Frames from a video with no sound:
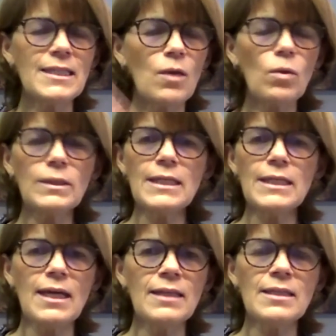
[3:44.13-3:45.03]
all these
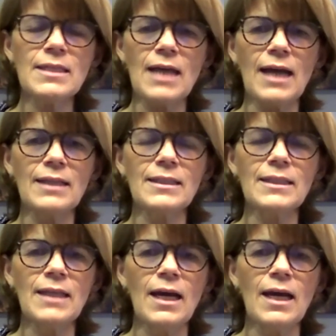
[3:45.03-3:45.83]
insights